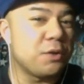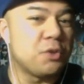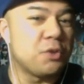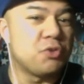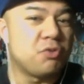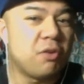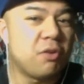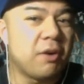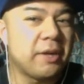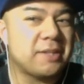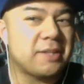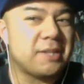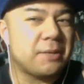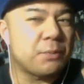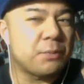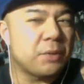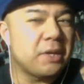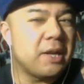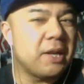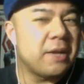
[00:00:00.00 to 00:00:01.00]
the drawings,
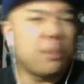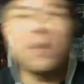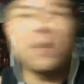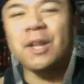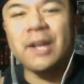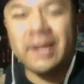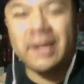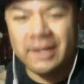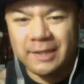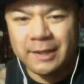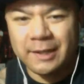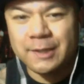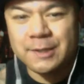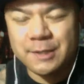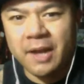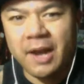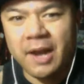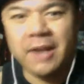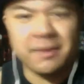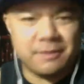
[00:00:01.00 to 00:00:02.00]
and we'd end up playing
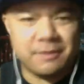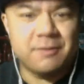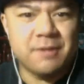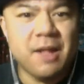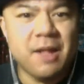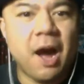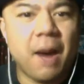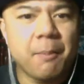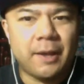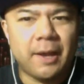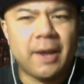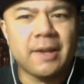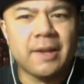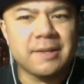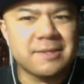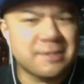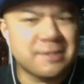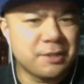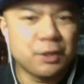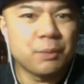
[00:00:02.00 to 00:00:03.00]
against them at NABA
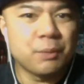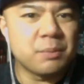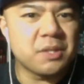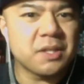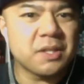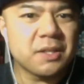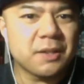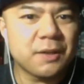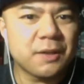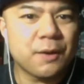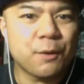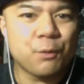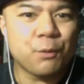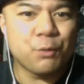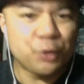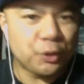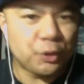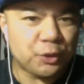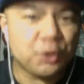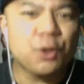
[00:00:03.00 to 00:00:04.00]
and still be, you know,
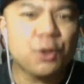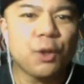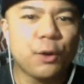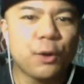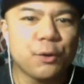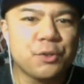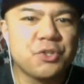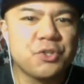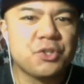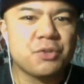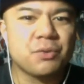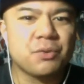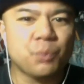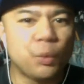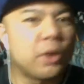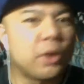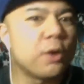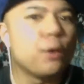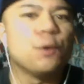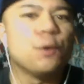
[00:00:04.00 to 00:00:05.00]
really close,
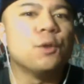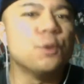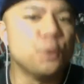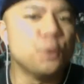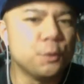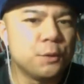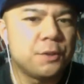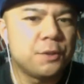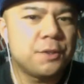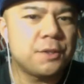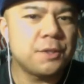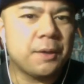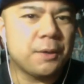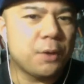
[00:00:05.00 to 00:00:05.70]
win or lose.